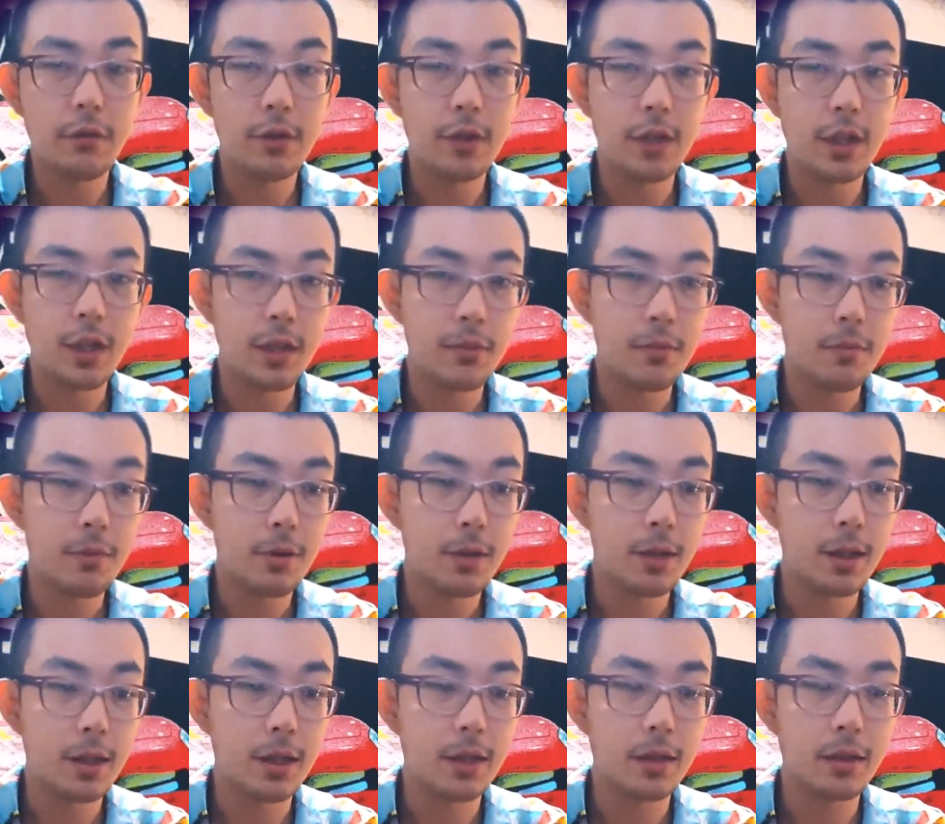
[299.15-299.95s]
It can be
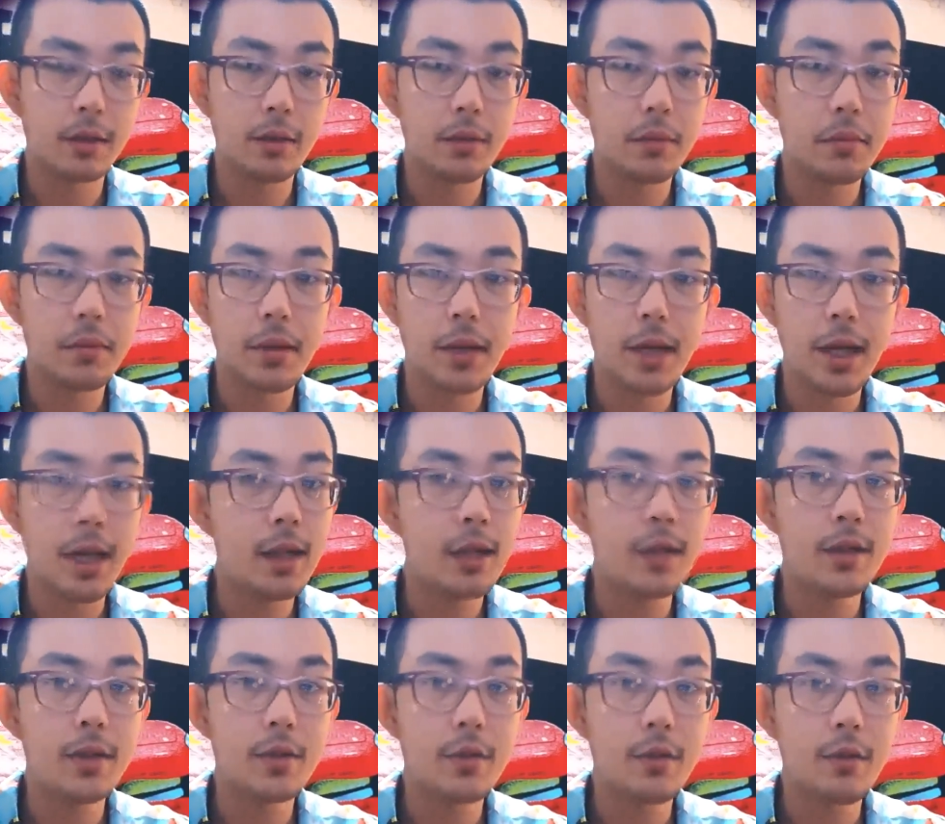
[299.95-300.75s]
like
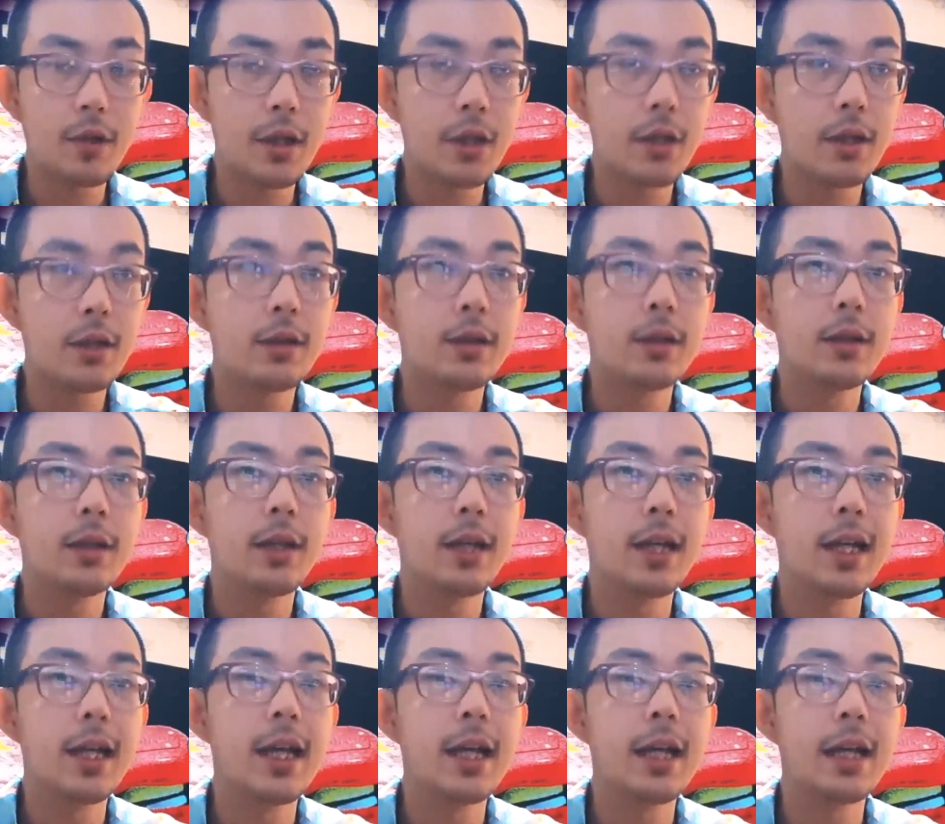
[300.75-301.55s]
any sphere
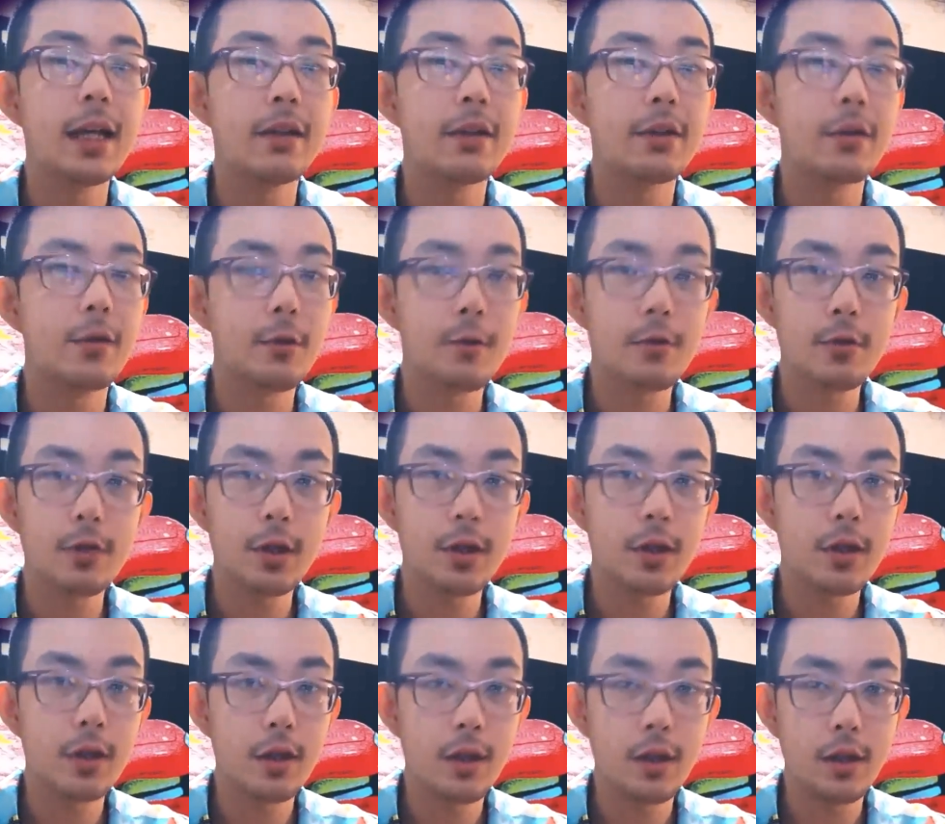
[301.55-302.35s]
and use
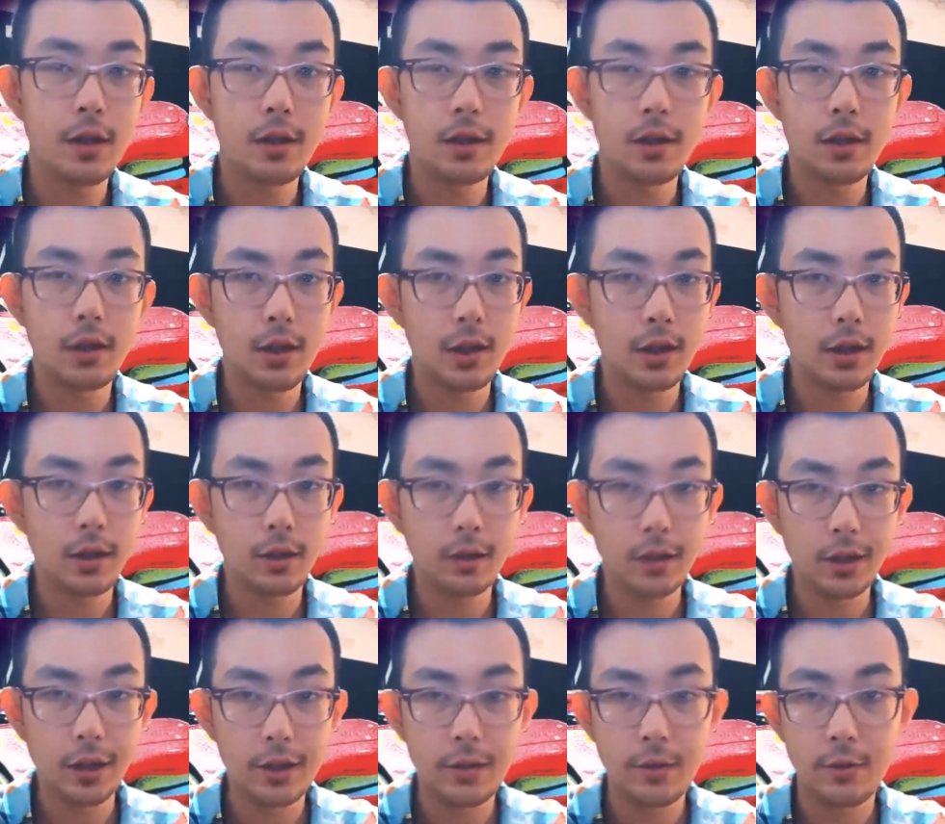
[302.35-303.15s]
it in the
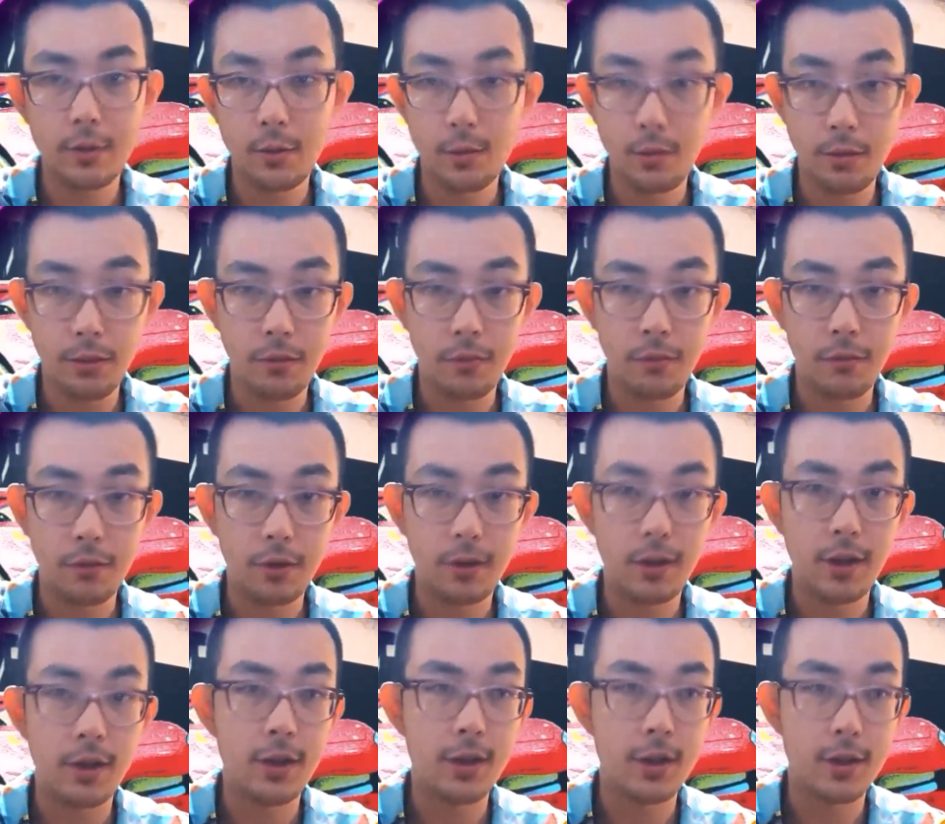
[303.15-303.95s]
classroom if
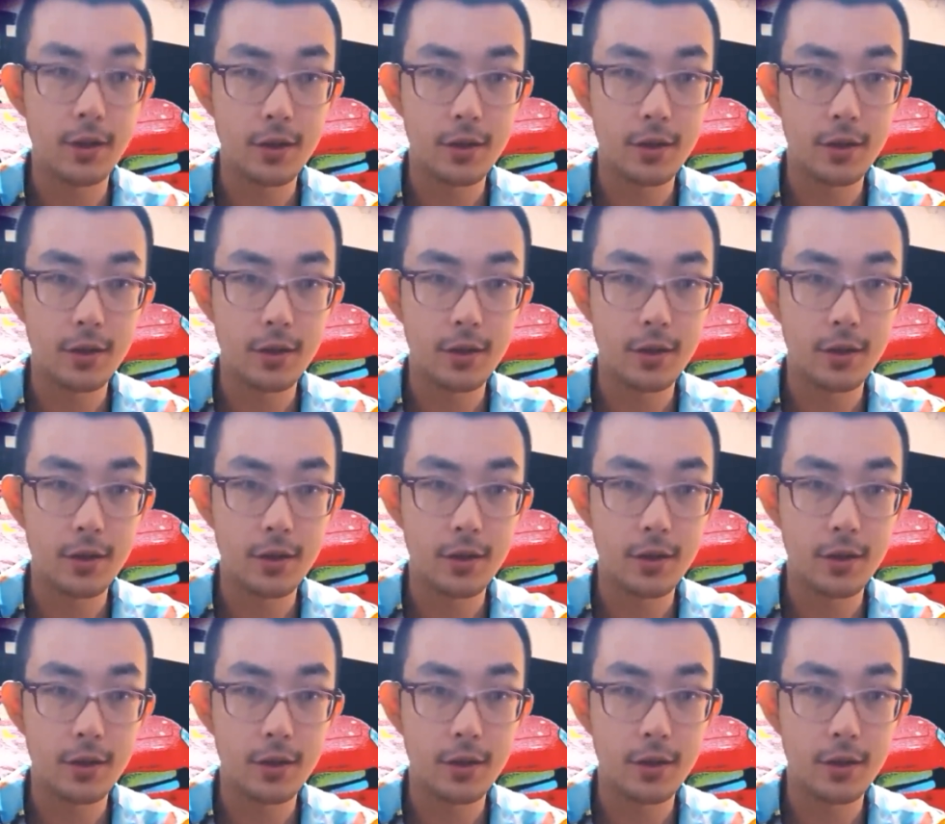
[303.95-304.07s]
it is,